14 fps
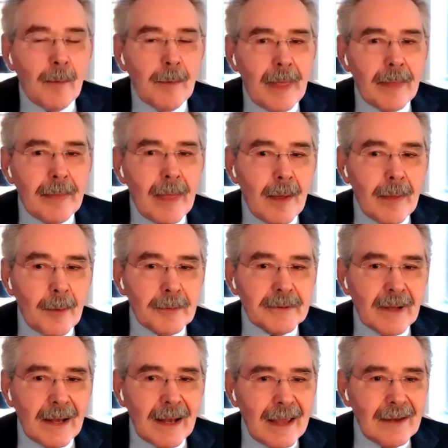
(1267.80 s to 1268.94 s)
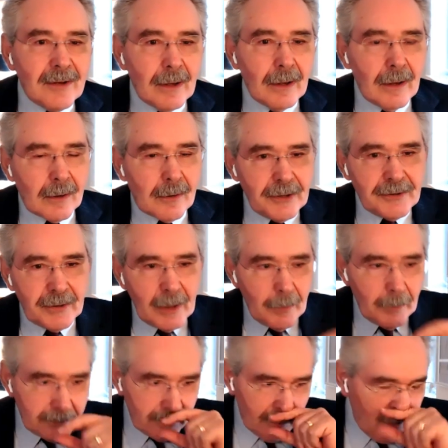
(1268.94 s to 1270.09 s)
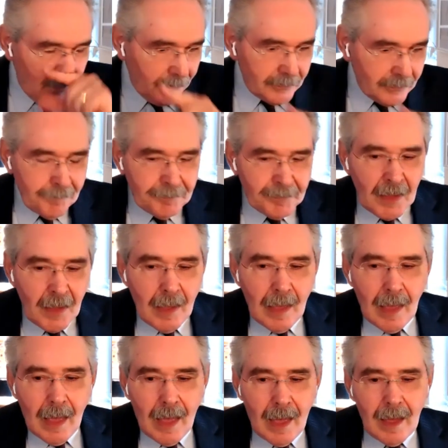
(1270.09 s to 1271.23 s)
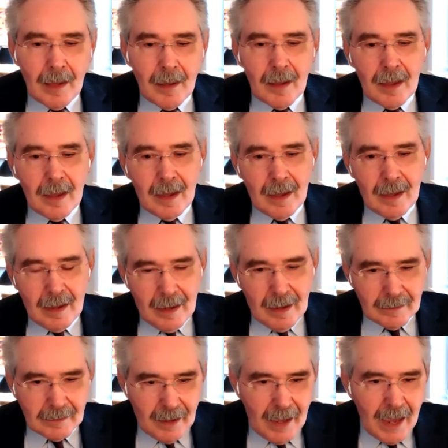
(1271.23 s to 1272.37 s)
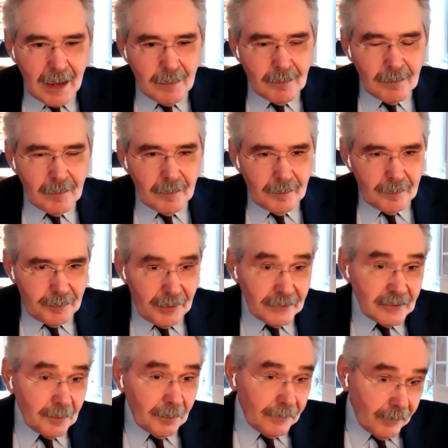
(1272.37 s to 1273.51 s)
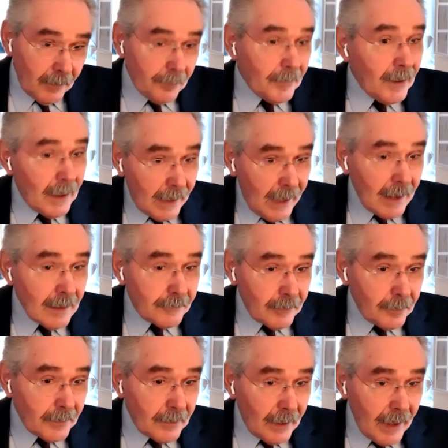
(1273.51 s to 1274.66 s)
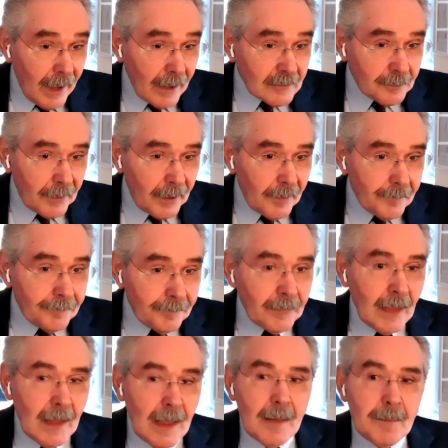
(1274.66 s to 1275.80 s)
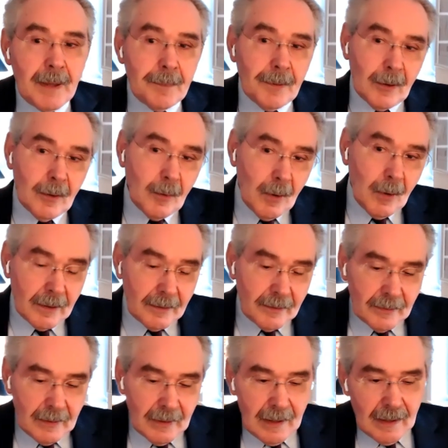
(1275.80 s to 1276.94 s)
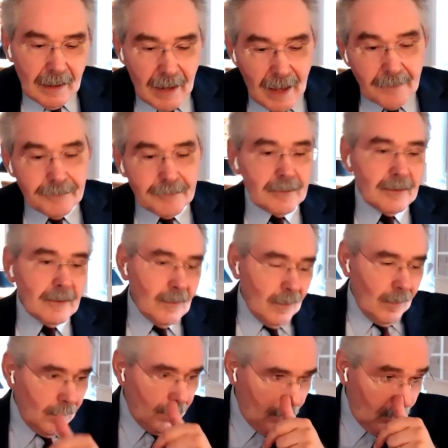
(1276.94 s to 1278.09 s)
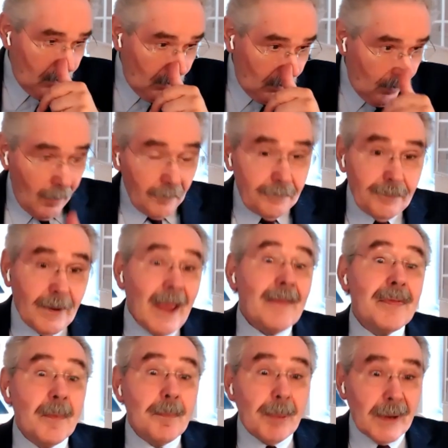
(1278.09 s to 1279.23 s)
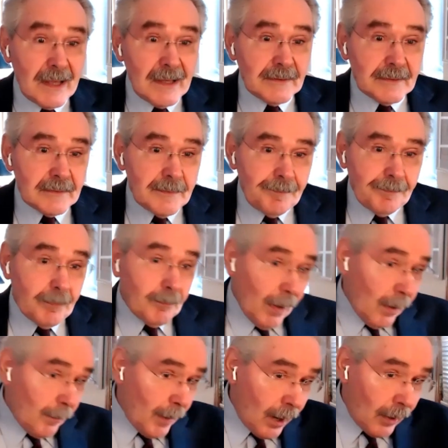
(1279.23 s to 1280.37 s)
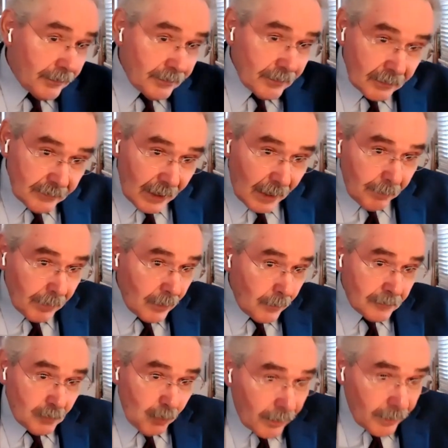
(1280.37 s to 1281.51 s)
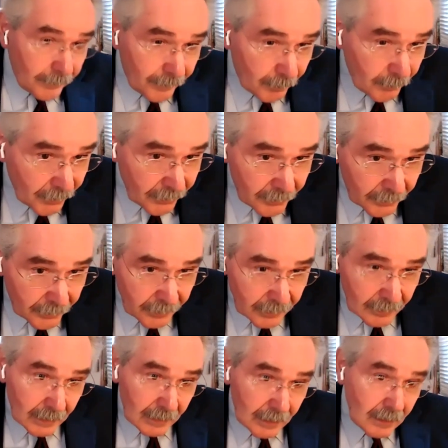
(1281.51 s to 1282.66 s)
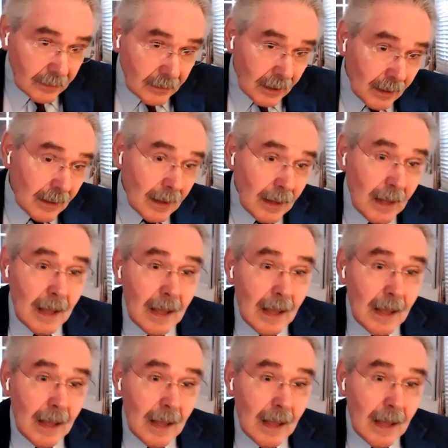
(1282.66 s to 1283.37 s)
that was a later accretion. It came principally from the diaspora. People who had left or fled the police. Parmar is an example. He was wanted for murder in India